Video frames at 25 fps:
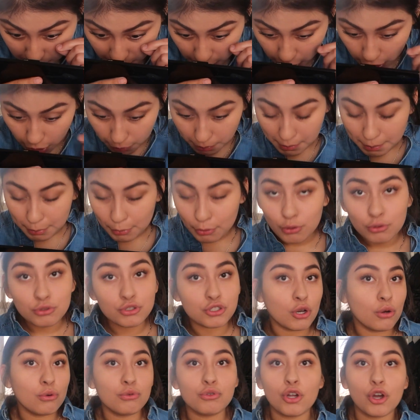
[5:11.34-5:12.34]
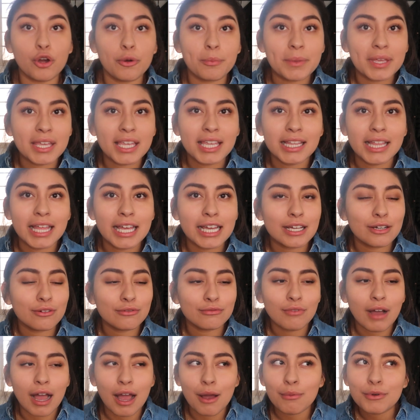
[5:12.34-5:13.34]
you know, people who don't know me, like,
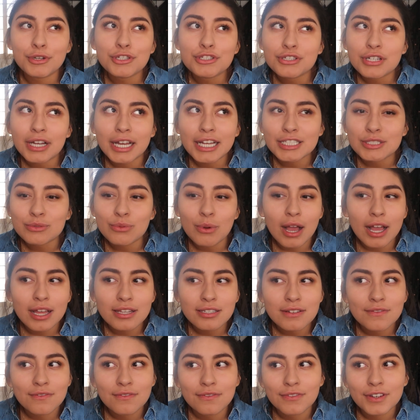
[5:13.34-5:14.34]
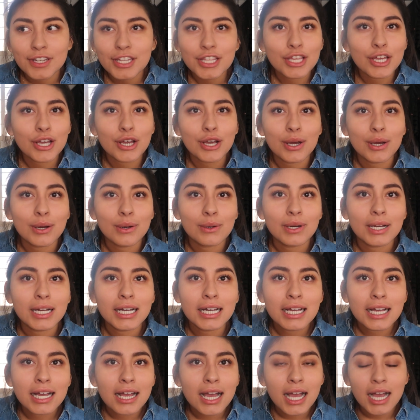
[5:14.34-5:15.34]
why would you guys watch a video
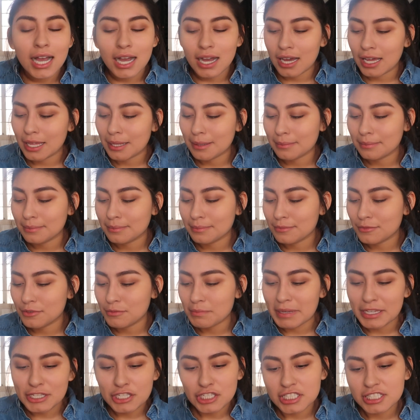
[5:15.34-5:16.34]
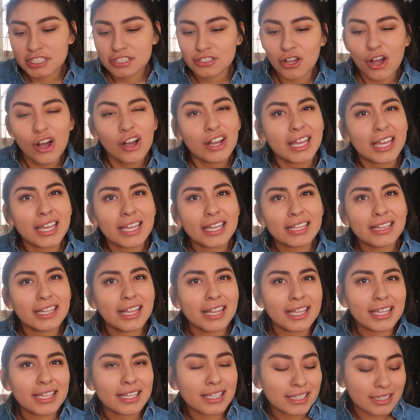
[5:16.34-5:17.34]
on me just talking?
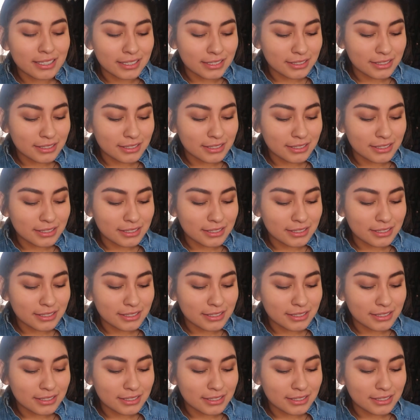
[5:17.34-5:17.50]
Like,